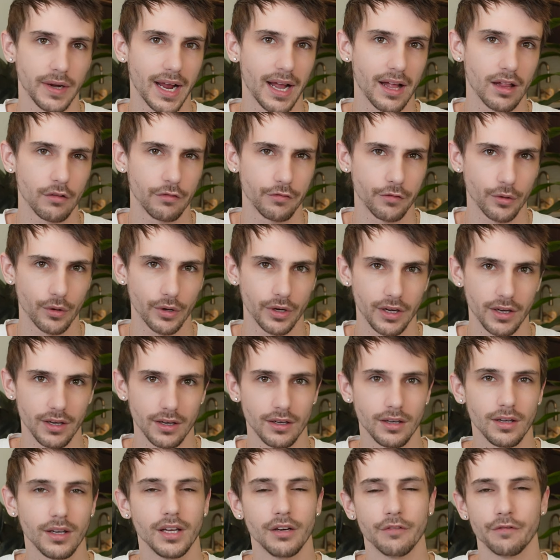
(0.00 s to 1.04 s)

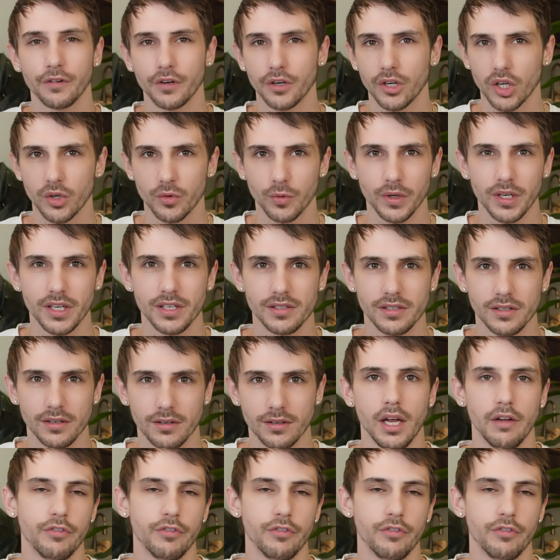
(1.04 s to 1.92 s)
California, and for good reason.